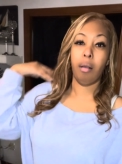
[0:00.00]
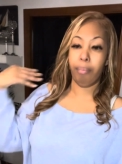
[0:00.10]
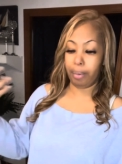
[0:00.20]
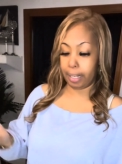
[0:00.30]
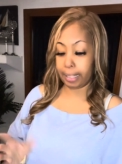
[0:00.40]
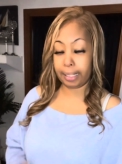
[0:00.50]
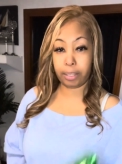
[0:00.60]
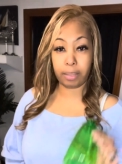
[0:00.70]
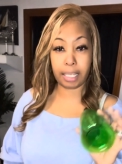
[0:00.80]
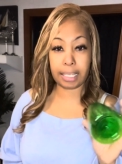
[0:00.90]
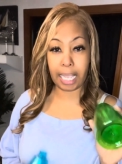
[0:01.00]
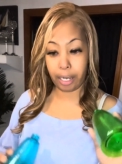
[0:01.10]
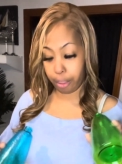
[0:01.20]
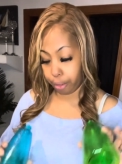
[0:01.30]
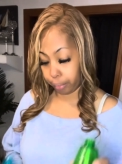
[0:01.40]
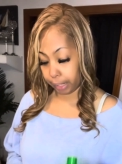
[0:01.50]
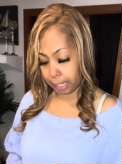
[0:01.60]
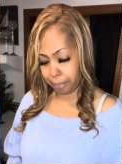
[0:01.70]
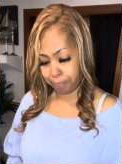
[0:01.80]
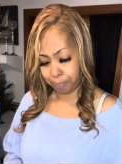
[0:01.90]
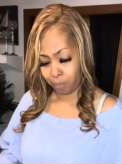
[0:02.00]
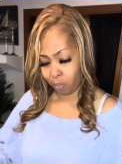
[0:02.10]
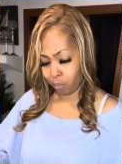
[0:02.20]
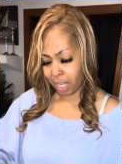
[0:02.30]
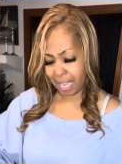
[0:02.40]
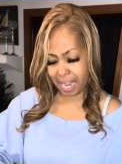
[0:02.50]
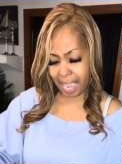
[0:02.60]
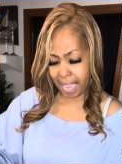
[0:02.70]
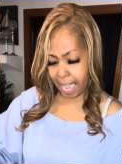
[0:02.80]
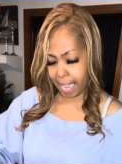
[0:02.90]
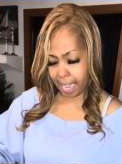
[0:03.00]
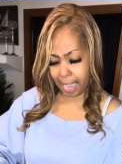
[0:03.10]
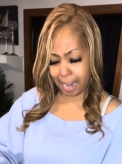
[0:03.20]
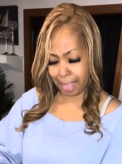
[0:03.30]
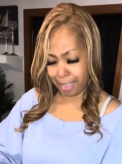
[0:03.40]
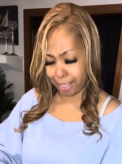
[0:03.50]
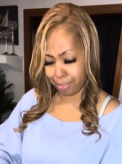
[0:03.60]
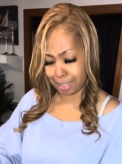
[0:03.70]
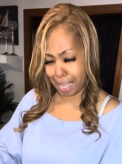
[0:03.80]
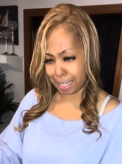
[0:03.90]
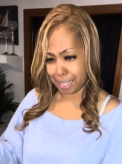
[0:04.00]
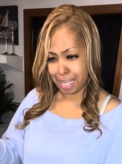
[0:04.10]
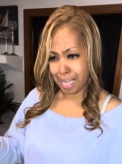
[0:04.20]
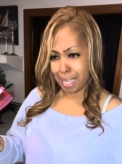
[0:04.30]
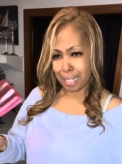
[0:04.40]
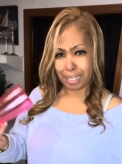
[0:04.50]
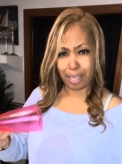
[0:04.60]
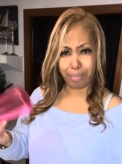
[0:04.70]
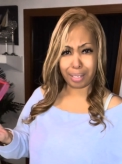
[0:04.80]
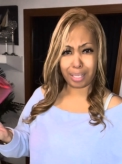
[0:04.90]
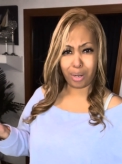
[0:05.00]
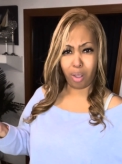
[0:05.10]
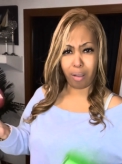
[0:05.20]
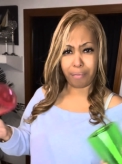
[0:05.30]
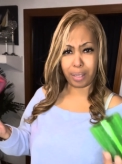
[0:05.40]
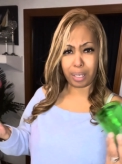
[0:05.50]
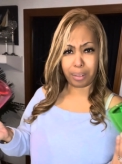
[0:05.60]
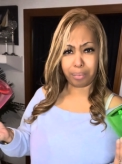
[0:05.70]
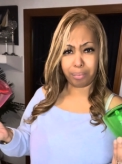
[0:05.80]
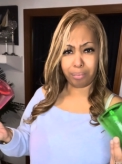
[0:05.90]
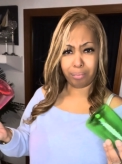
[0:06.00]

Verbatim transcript: But this was a set of three. And they had, I think it was like a 10% off um,